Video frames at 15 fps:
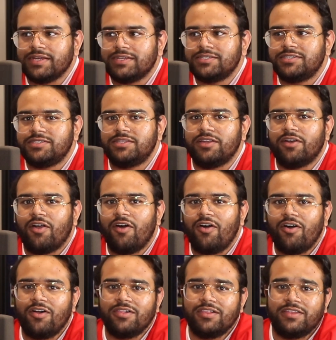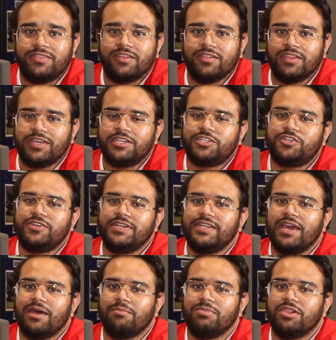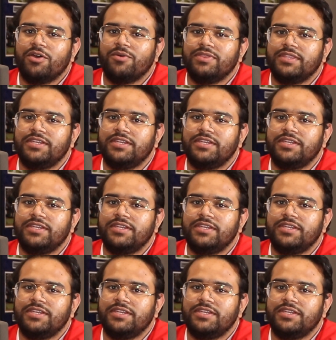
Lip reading: Yes, they're all in the link tree down below in the